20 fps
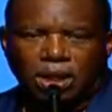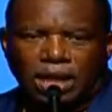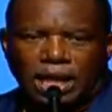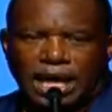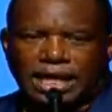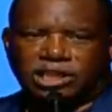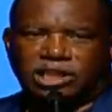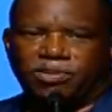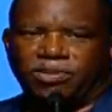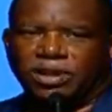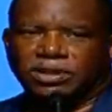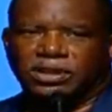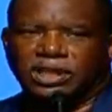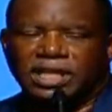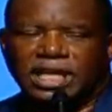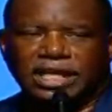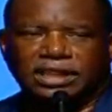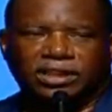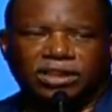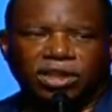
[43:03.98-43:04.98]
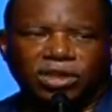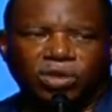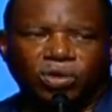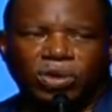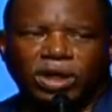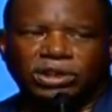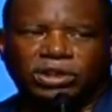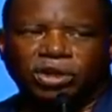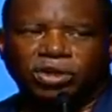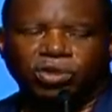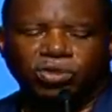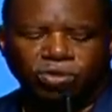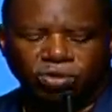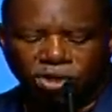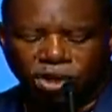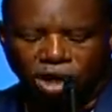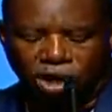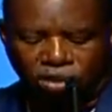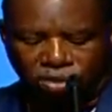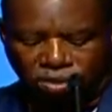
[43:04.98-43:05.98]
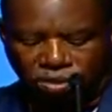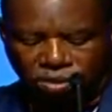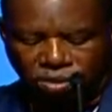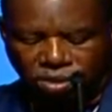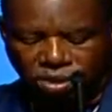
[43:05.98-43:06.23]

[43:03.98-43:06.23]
Ask the person next to you, what do you know?